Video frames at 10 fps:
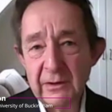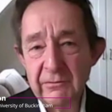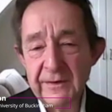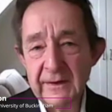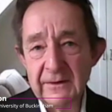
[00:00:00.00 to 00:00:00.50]

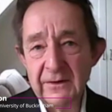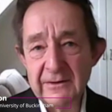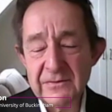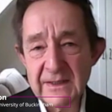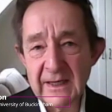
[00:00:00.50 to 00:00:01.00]
rippling
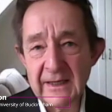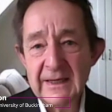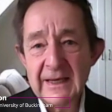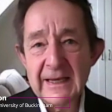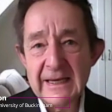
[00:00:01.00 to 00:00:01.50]
through everything that
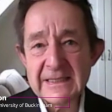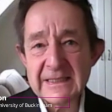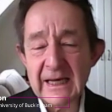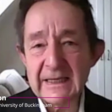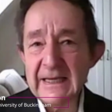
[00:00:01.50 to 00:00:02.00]
I've said,
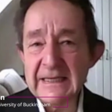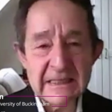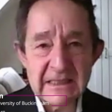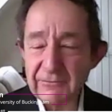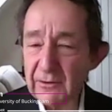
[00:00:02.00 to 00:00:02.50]
is
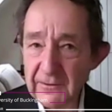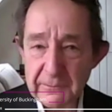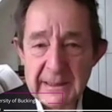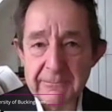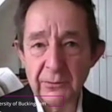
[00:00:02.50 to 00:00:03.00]
that it
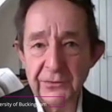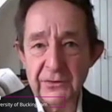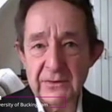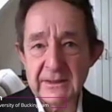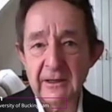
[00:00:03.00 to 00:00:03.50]
isn't for other
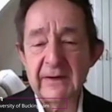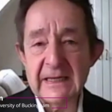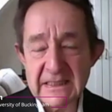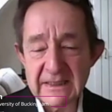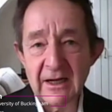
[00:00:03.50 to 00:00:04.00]
people to do
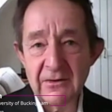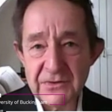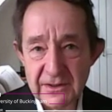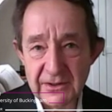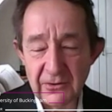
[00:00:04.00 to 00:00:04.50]
stuff. It's
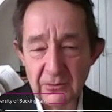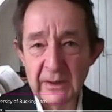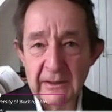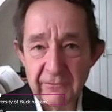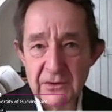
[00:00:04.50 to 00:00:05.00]
down to
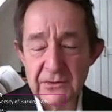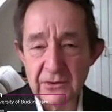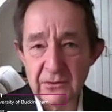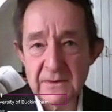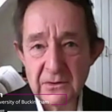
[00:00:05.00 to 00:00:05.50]
you. Whatever you
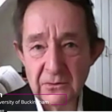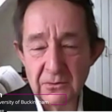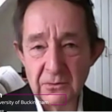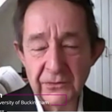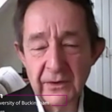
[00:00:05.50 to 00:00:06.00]
do,
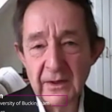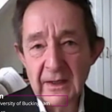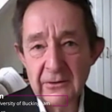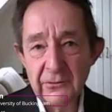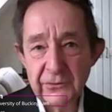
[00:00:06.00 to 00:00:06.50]
schools,
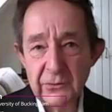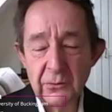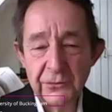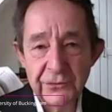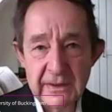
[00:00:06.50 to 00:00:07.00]
you know,
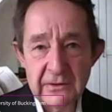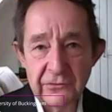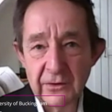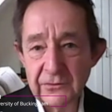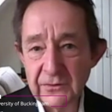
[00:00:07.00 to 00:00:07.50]
schools,
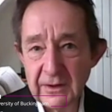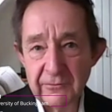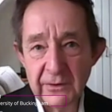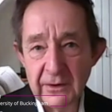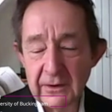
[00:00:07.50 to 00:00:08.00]
teachers,
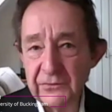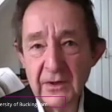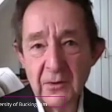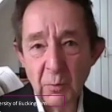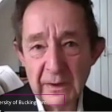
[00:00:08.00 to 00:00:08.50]

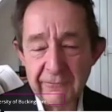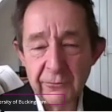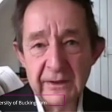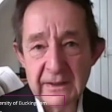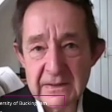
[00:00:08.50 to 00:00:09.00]
governors,
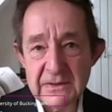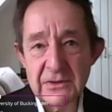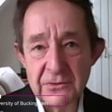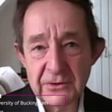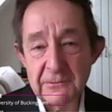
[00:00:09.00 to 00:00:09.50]
whatever it is
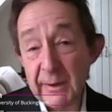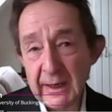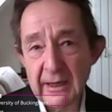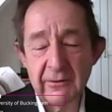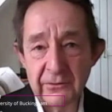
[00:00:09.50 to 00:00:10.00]
that you do,
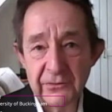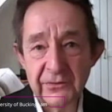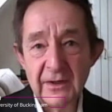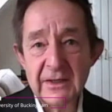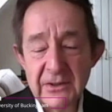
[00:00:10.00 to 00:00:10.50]

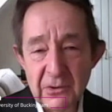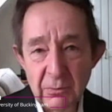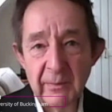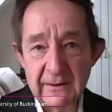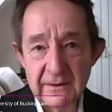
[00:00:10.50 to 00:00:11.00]
parents,
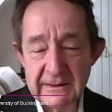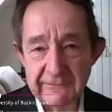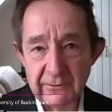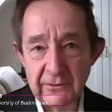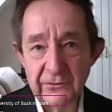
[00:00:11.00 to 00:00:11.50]
you will make the
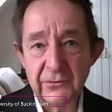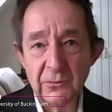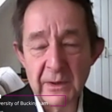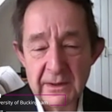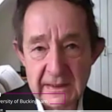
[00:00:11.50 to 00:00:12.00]

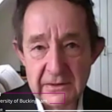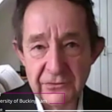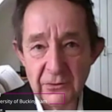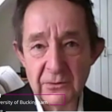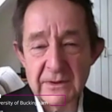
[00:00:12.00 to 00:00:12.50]
difference. We
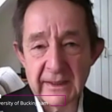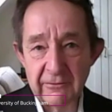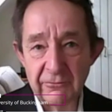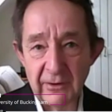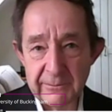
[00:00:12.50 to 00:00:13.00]
need you to
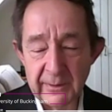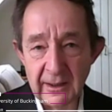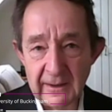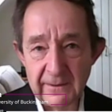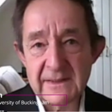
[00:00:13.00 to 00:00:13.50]
get right
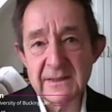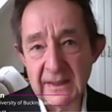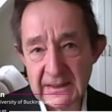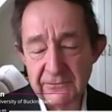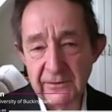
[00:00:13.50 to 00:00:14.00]
behind this.
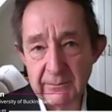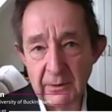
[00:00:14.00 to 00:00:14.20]
Thank you